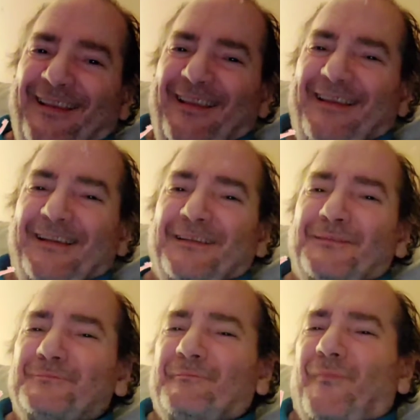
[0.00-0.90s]
And
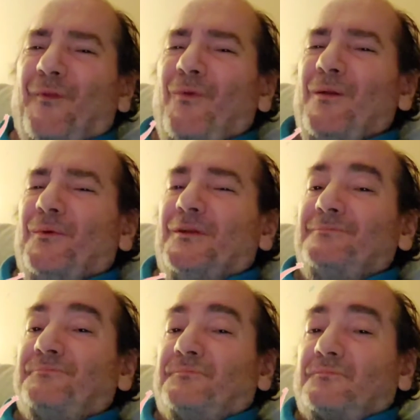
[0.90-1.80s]
when we're
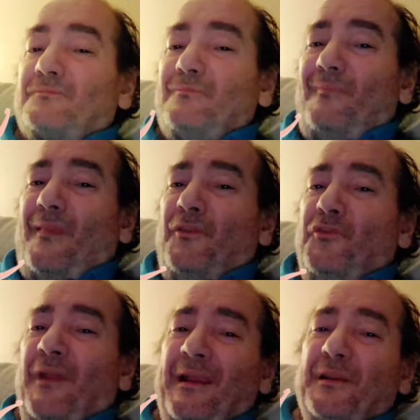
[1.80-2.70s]

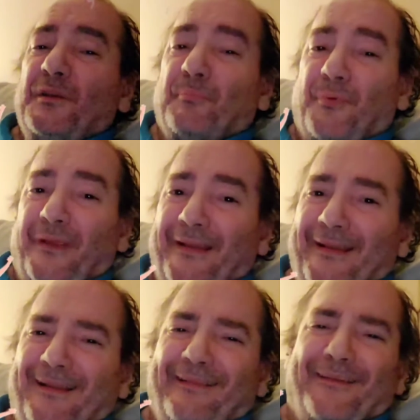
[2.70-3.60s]
trying to breathe